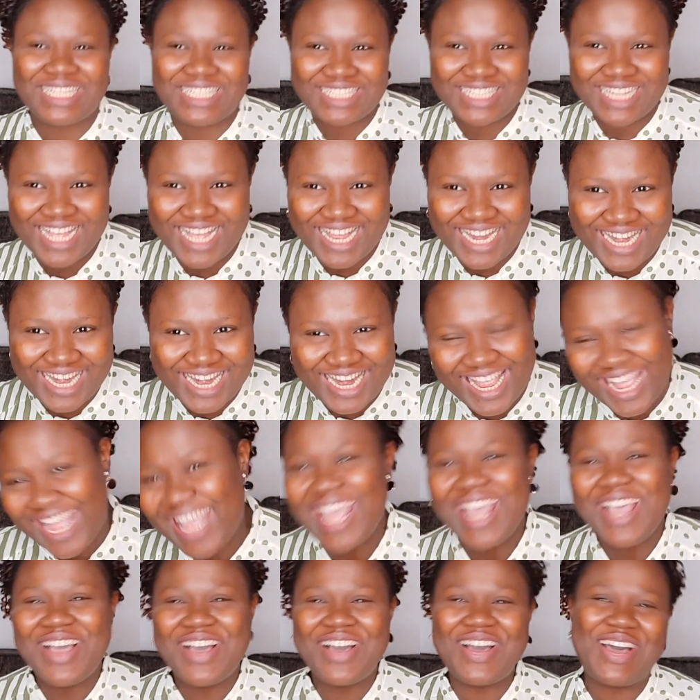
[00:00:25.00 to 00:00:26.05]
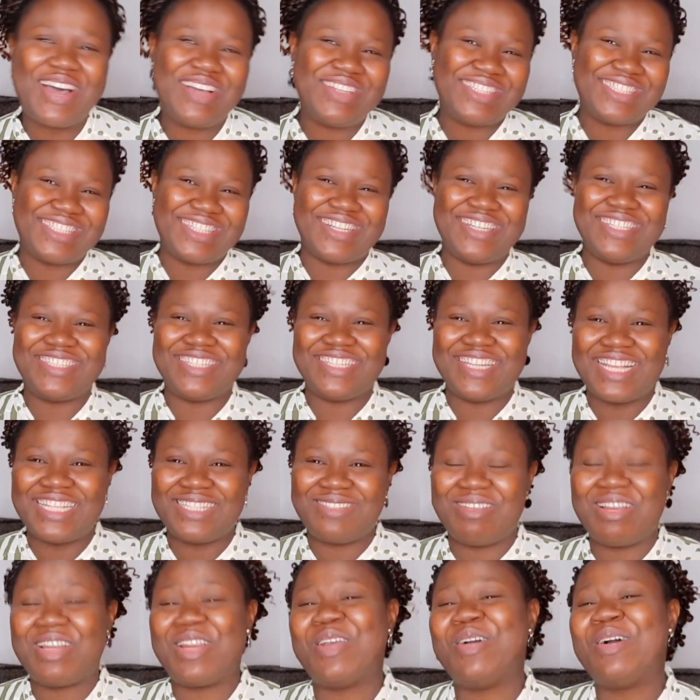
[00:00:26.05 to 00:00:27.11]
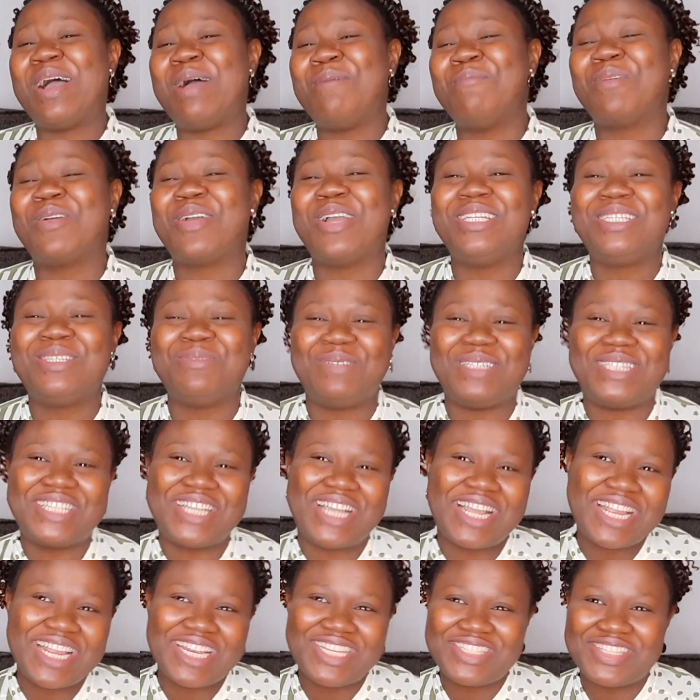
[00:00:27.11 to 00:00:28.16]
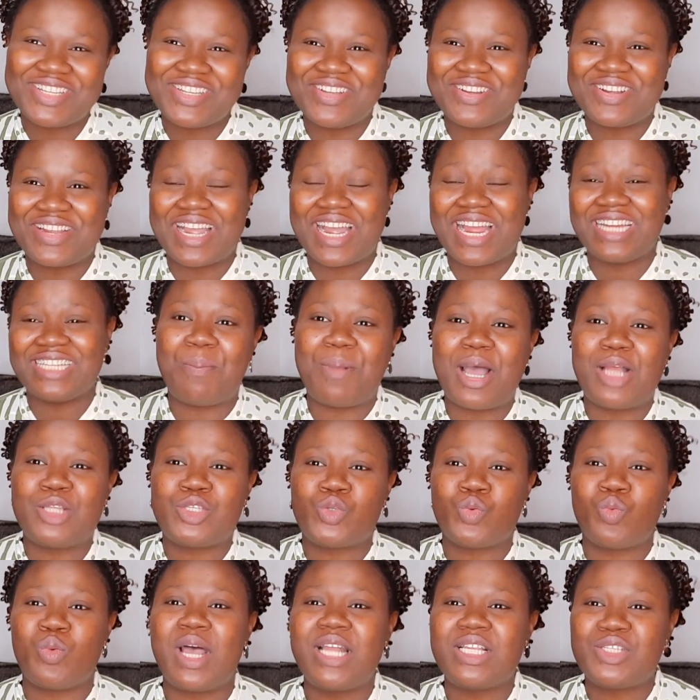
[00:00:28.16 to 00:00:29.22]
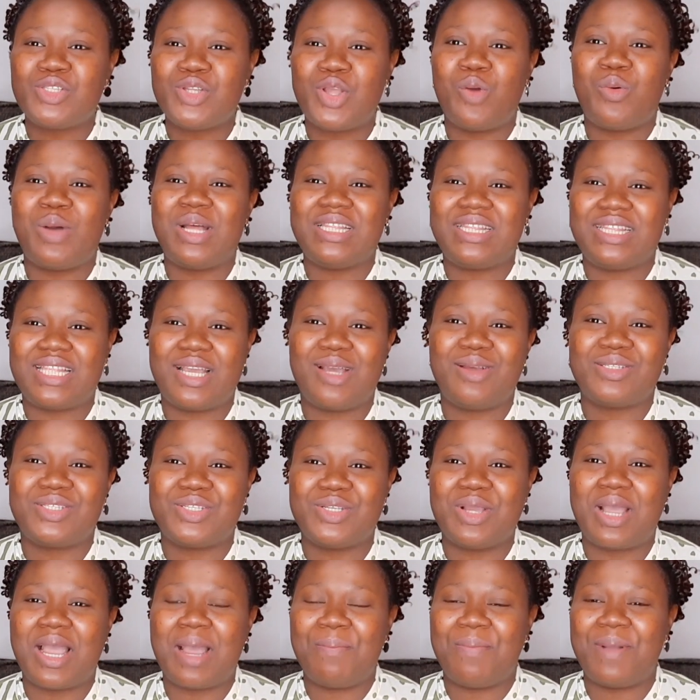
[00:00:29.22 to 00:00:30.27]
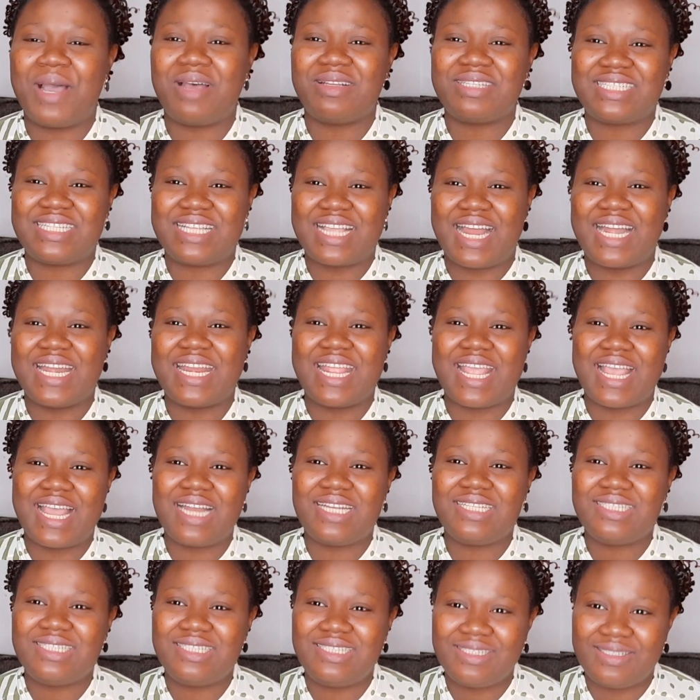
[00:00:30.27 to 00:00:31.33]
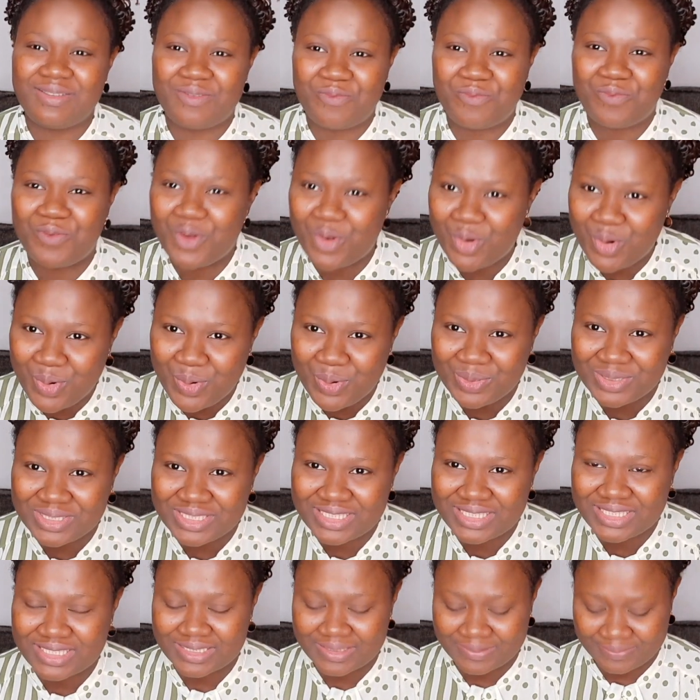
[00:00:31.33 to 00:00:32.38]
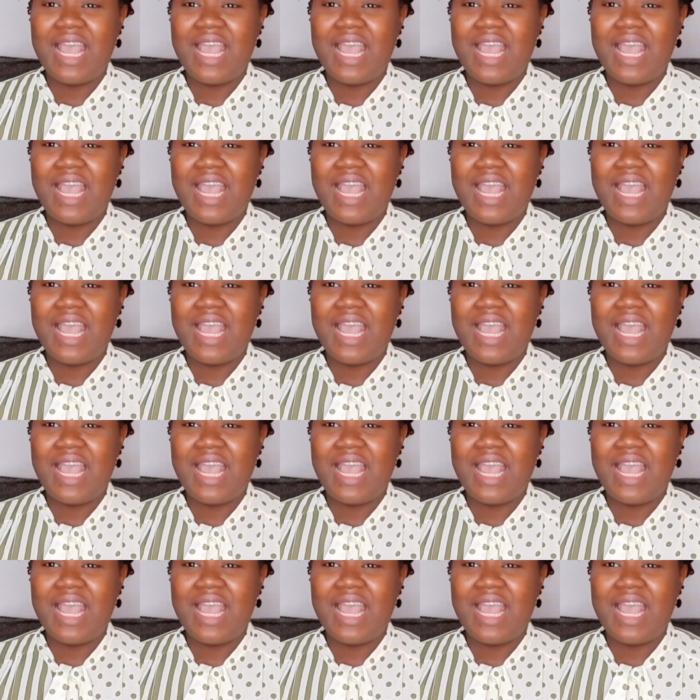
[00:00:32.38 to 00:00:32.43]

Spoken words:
channel. Also, in today's video, I'm going to be talking to you guys about what no one tells you about Ghanaian foods.